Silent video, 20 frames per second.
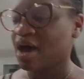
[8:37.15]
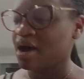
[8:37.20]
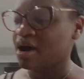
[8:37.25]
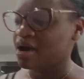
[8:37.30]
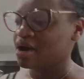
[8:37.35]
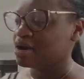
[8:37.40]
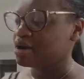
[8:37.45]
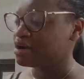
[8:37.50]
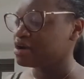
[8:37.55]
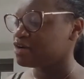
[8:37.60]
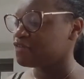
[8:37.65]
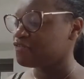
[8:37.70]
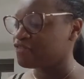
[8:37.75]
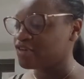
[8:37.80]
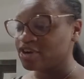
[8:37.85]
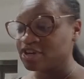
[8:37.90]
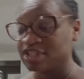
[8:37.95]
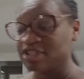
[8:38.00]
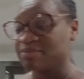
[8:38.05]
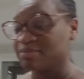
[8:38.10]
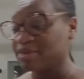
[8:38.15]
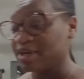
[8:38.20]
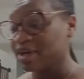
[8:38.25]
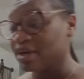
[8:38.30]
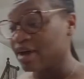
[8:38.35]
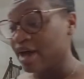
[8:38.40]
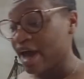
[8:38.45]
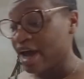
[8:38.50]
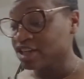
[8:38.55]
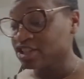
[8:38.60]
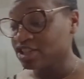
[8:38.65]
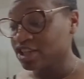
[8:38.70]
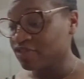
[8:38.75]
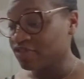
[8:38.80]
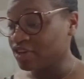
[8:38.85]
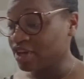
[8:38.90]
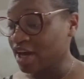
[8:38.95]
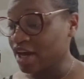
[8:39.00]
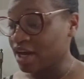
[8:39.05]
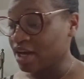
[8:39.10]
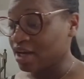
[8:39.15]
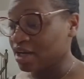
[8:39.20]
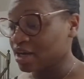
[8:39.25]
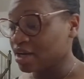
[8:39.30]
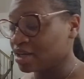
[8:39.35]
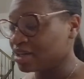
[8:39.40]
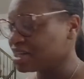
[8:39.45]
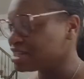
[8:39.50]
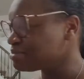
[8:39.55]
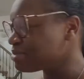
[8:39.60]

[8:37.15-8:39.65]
our first meal actually of the day. Does